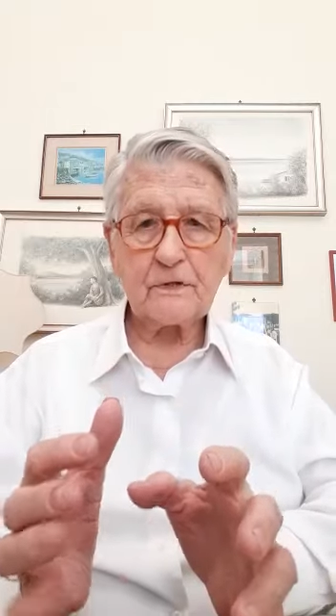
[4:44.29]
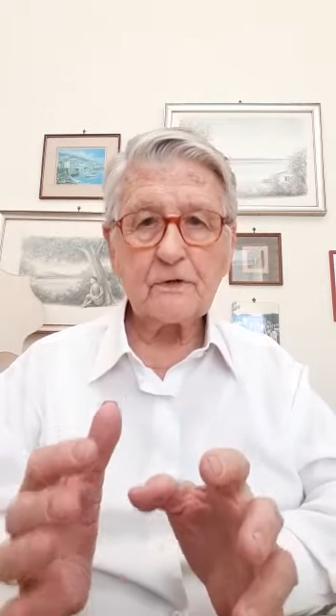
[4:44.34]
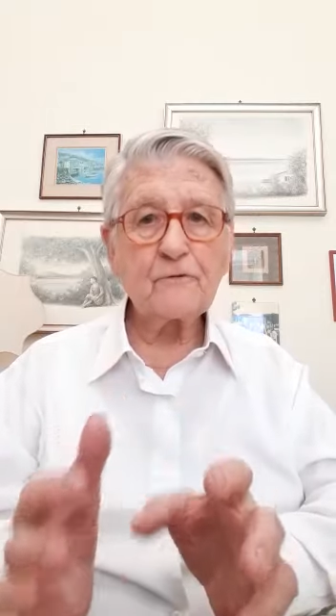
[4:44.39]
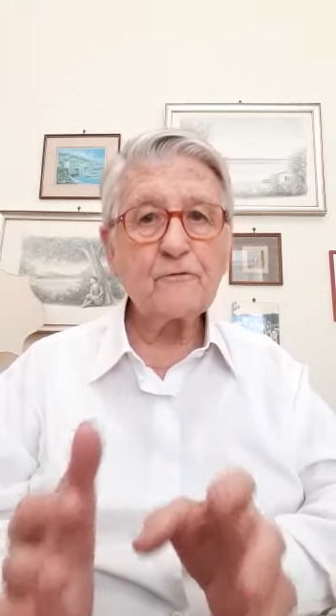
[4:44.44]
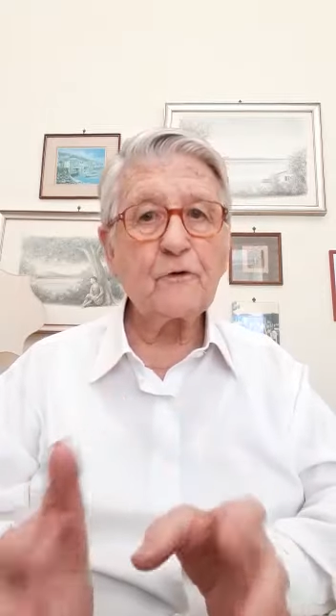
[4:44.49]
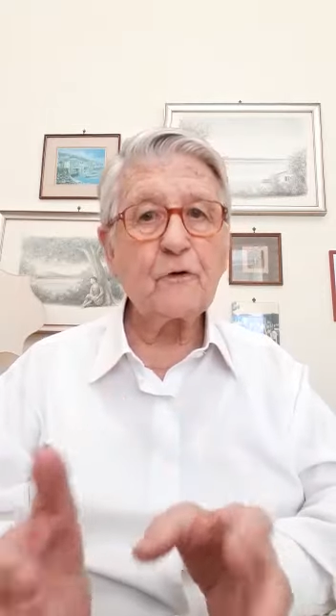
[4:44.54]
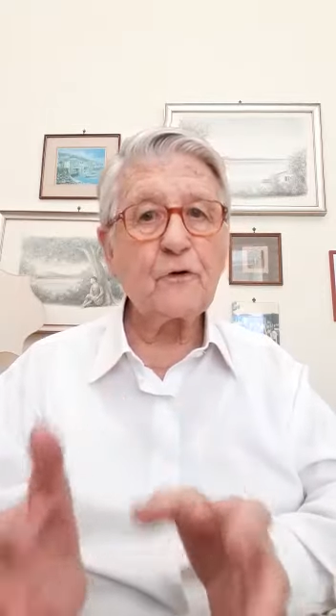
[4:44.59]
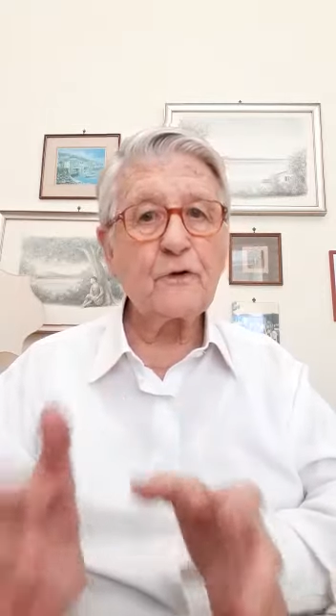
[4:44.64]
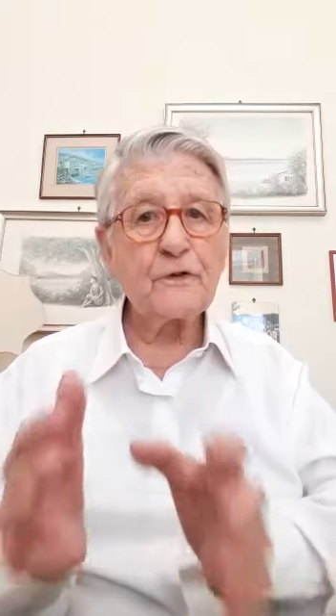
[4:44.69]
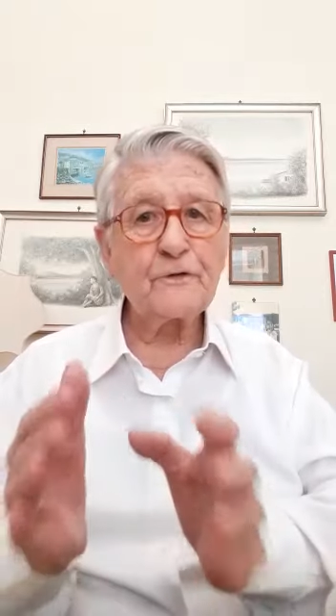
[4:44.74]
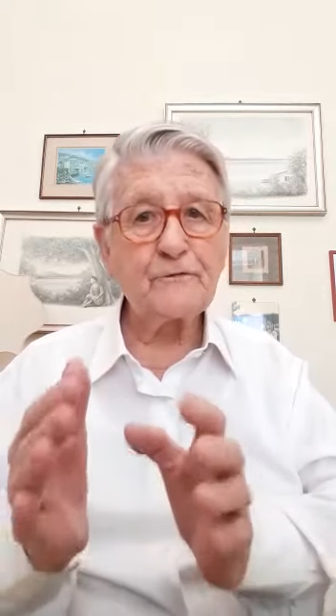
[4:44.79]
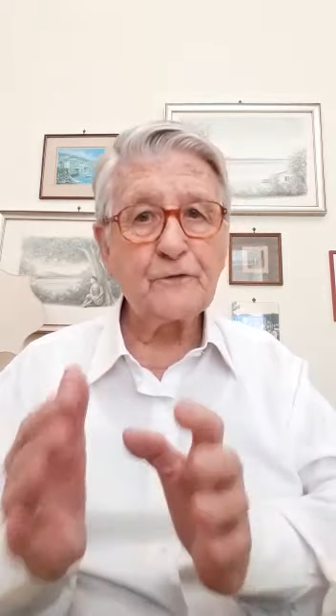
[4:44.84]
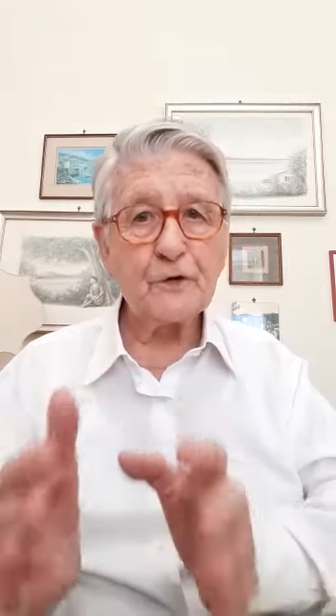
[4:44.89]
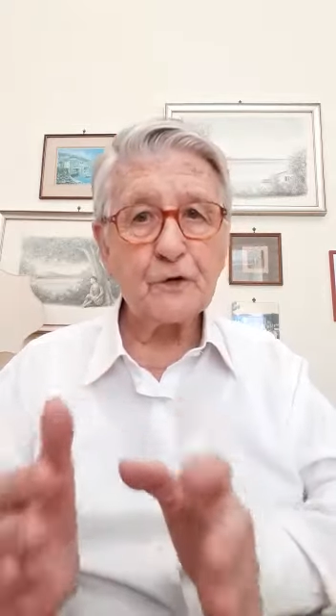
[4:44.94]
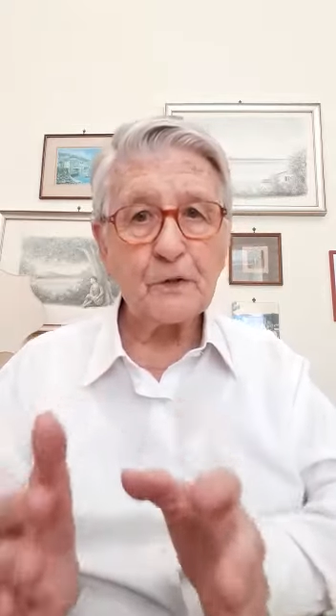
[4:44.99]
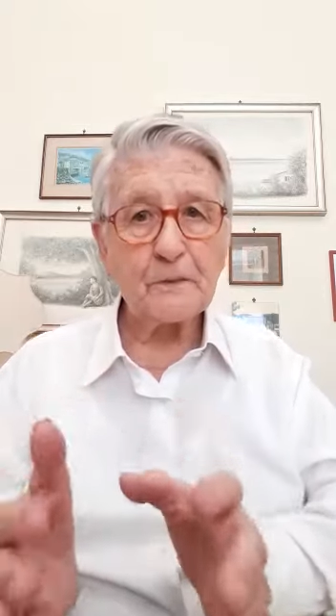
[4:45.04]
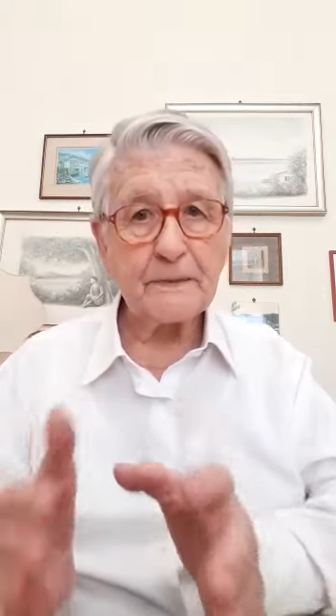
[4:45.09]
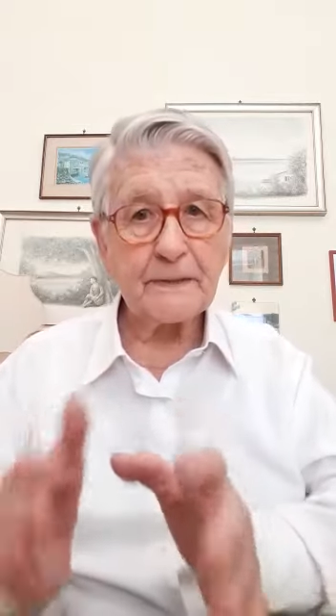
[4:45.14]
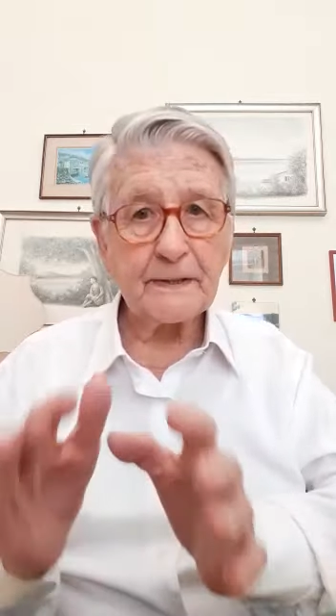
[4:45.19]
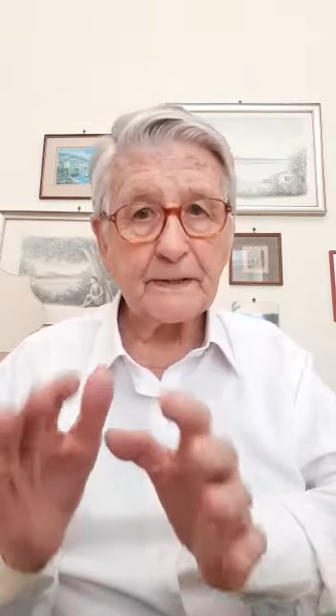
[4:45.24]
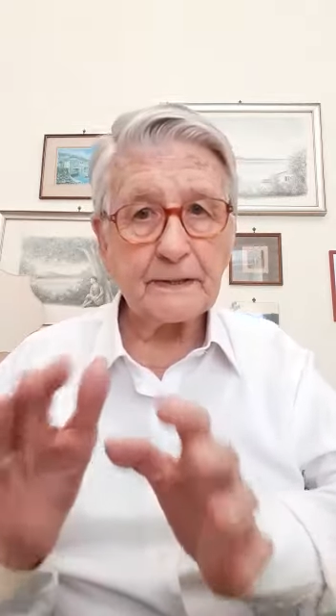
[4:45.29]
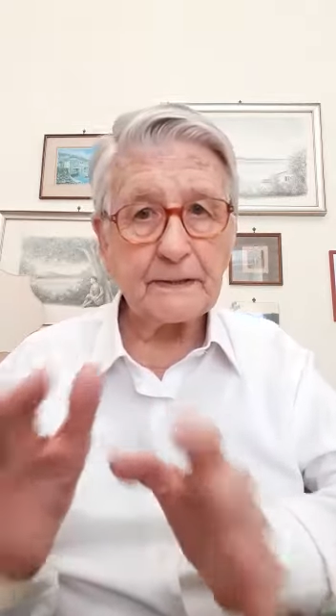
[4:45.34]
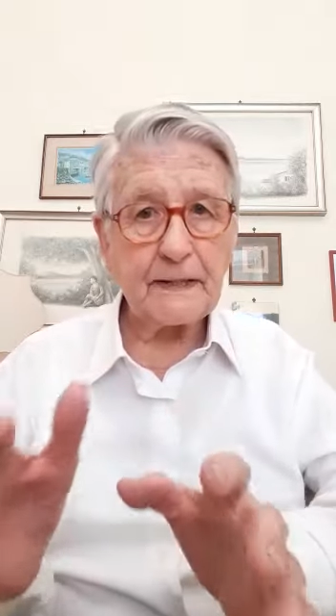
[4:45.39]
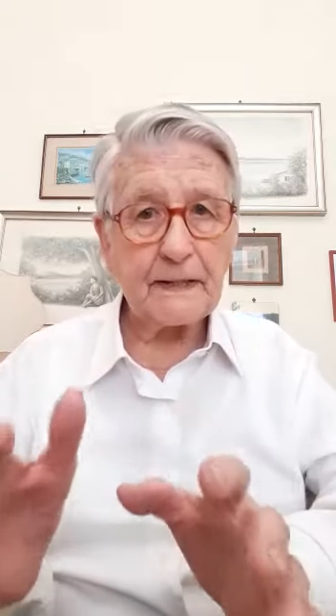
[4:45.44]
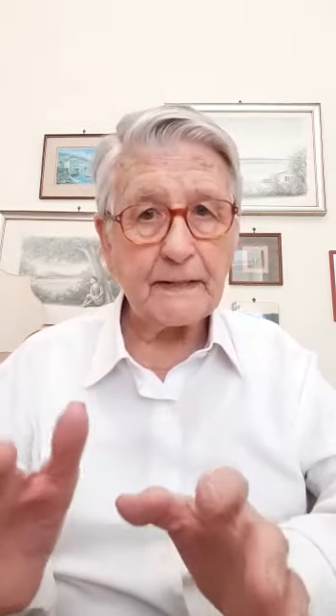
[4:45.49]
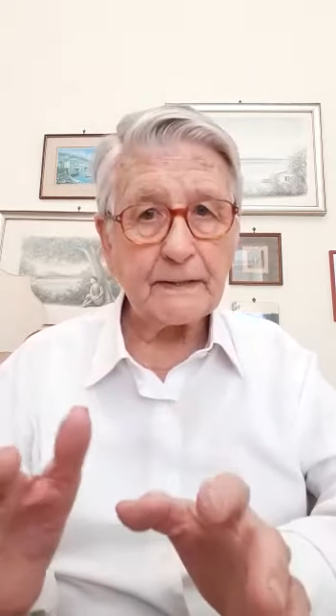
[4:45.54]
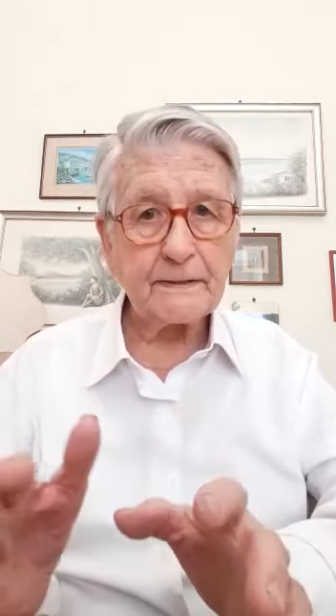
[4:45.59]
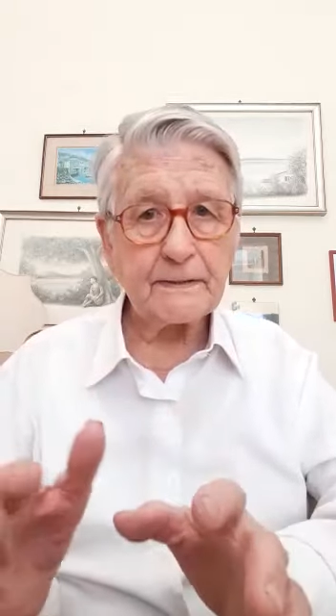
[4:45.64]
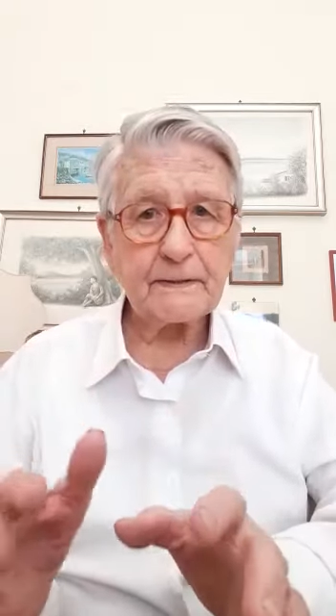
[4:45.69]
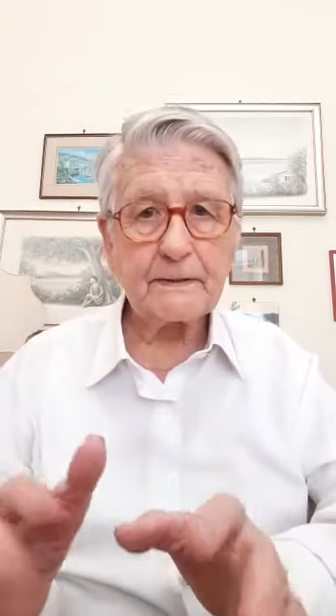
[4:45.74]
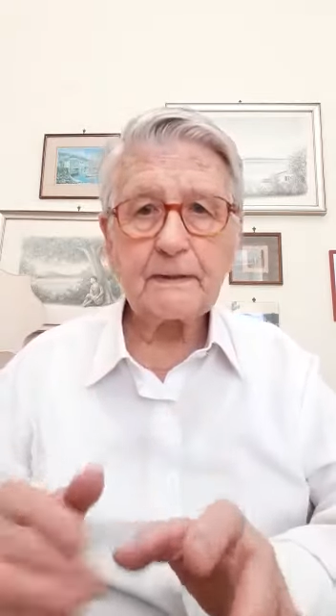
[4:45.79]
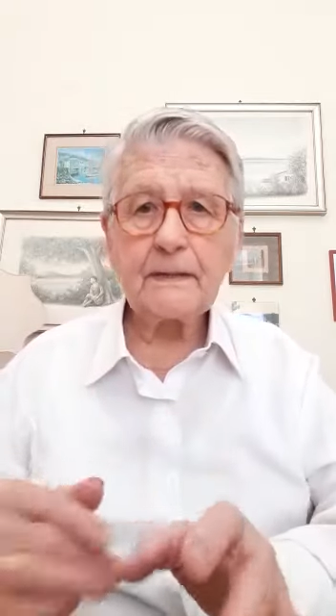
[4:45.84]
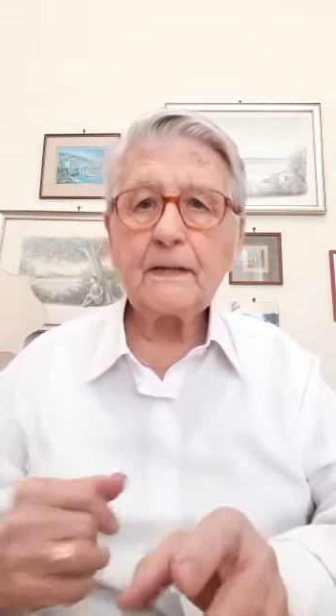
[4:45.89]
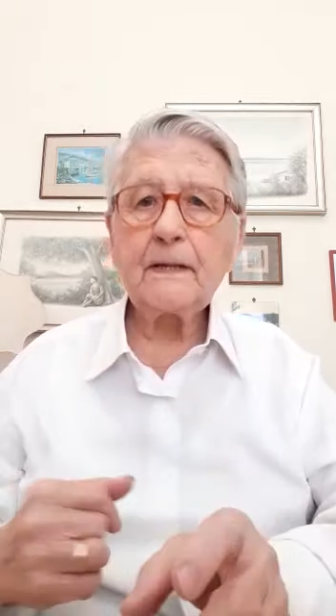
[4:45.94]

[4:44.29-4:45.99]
for the verb get.